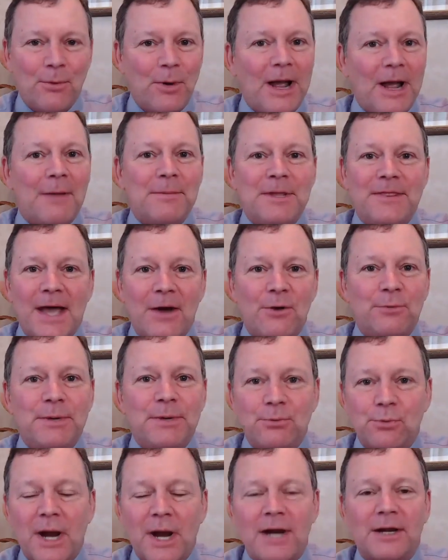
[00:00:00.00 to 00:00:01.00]
I mean, that would be
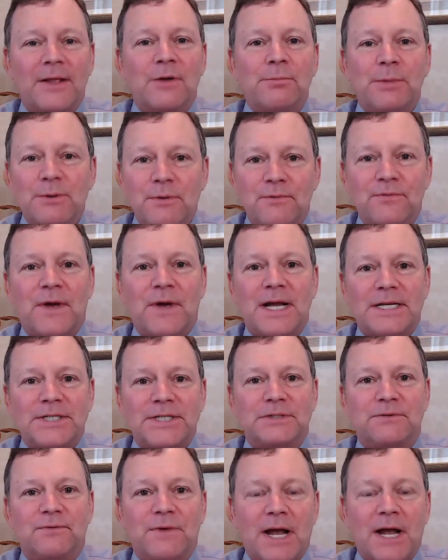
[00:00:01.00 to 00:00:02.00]
the
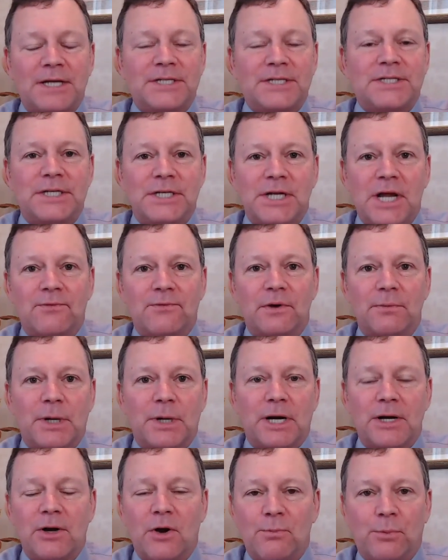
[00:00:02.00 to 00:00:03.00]
fastest vaccine ever, but
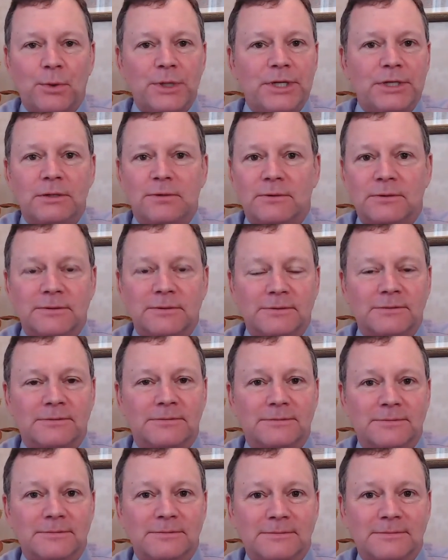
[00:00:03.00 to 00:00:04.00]
I hope we do.
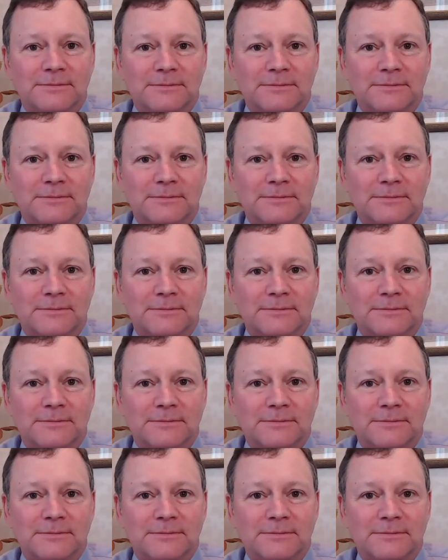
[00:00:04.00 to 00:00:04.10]
So do